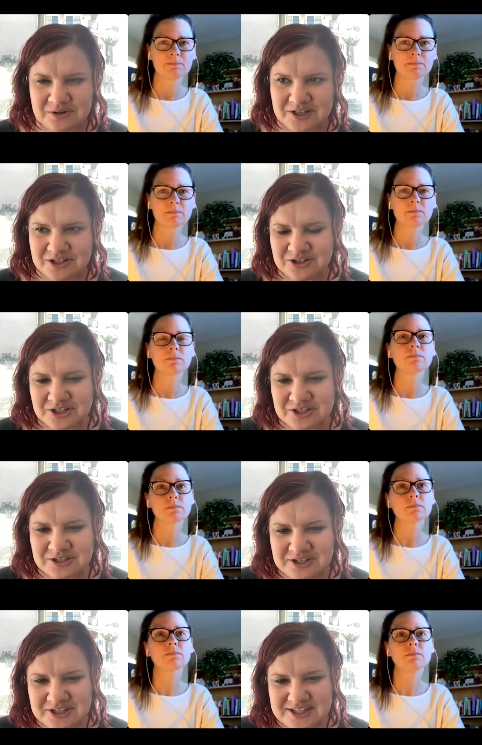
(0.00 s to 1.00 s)

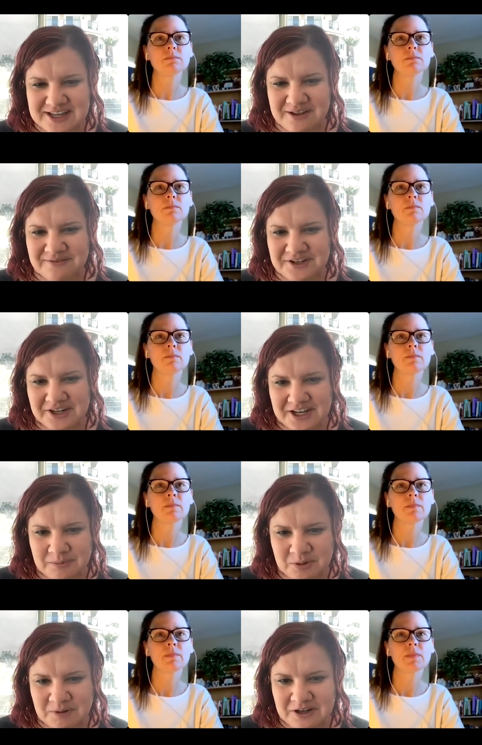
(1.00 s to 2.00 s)
Speaker 1: introduce yourself and your
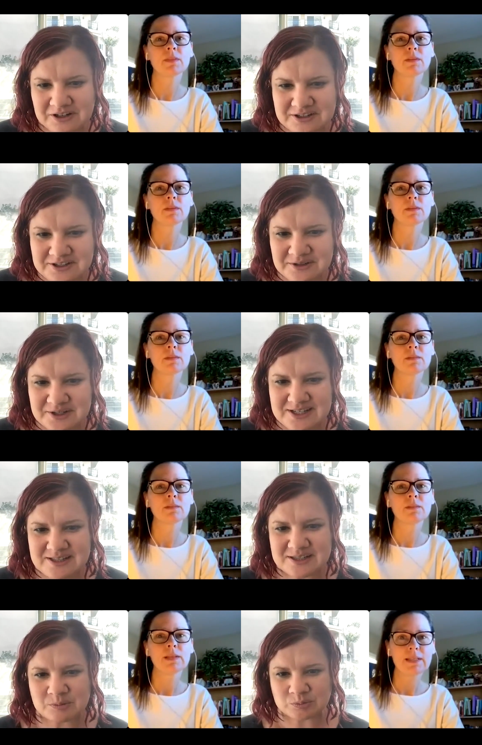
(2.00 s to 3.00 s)
animal partners to us?
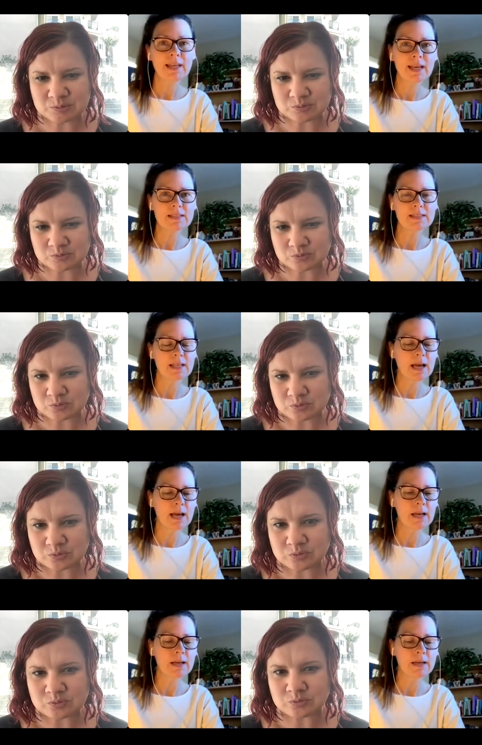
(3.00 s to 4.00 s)
Speaker 2: Yes,
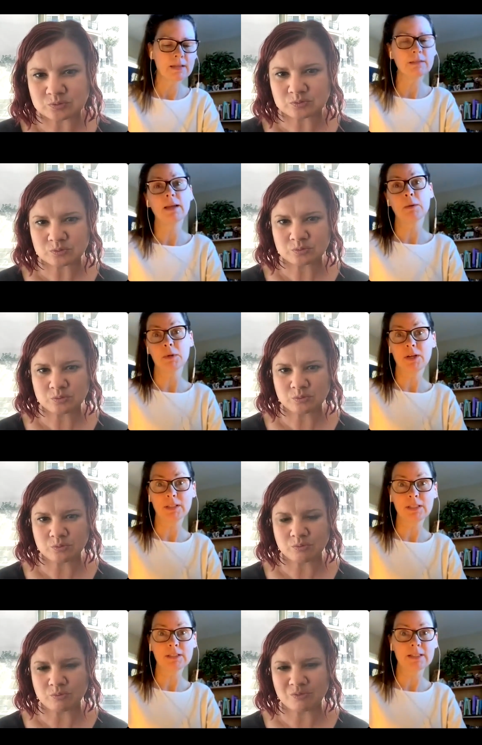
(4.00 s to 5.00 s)
I am
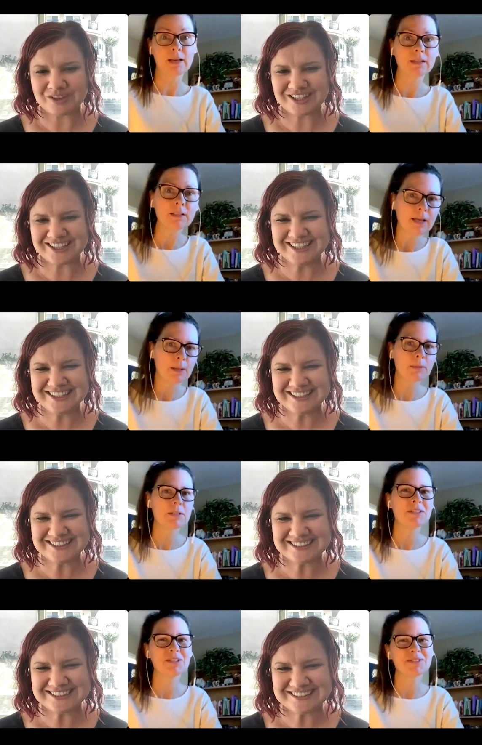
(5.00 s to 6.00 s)
Colleen Dell. I am at
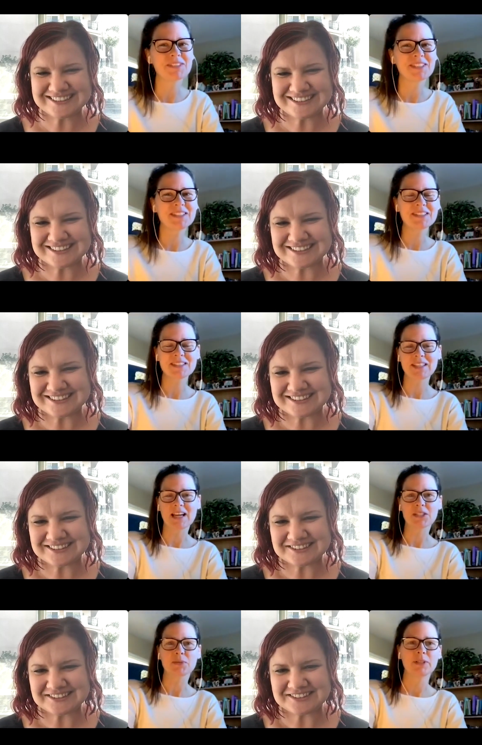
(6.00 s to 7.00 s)
the University of
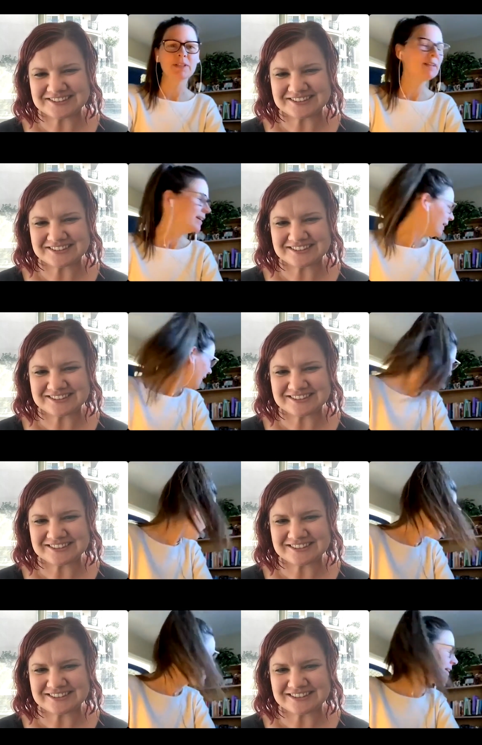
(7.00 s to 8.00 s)
Saskatchewan,
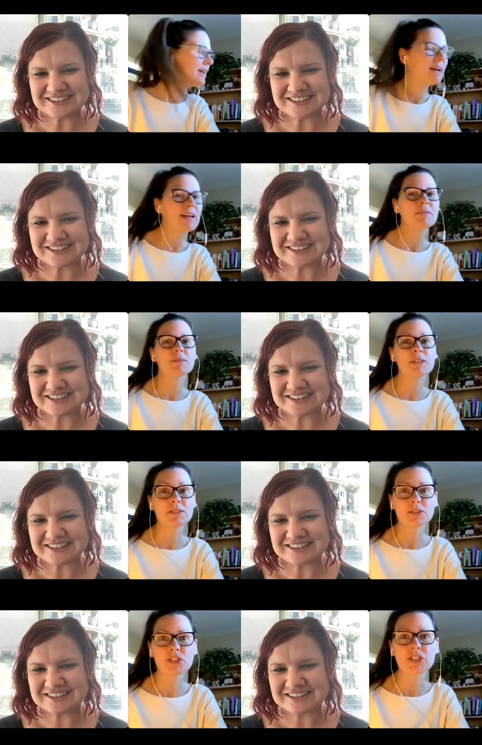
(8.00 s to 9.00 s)
and I have a research